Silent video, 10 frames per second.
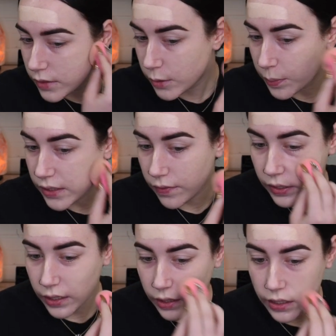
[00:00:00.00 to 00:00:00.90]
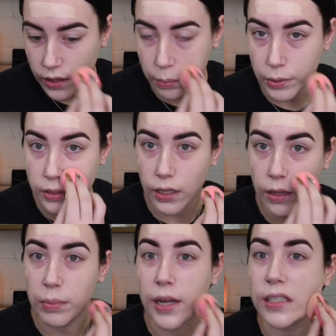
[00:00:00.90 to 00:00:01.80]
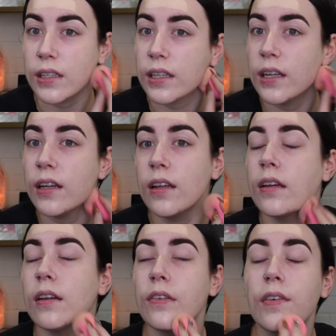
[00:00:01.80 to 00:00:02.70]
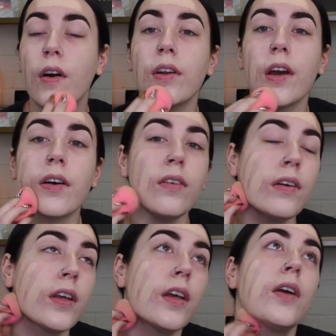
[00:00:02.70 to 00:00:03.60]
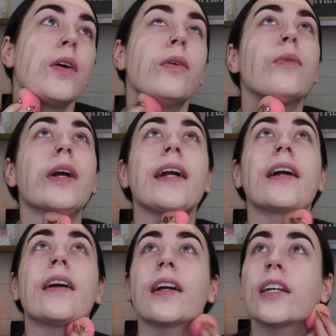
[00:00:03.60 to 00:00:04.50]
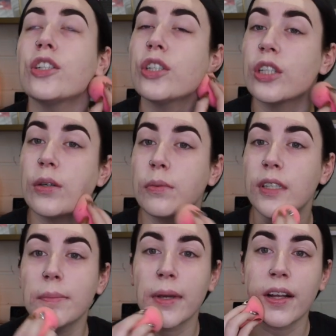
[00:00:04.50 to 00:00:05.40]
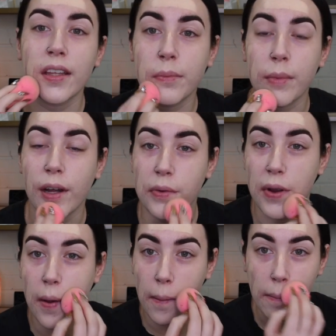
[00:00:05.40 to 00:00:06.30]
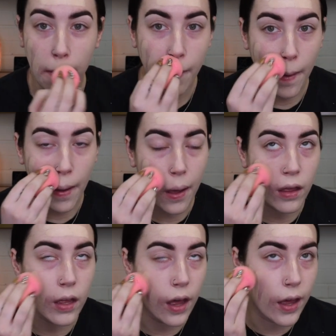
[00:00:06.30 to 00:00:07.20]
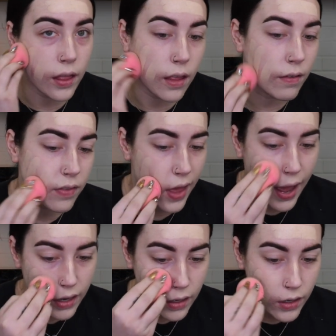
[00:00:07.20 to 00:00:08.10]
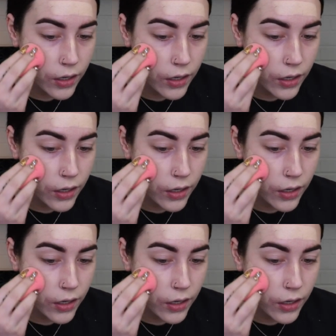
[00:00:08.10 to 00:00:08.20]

Specifically the Priscilla Presley photo where she was Marilyn Monroe. Oh, I love that.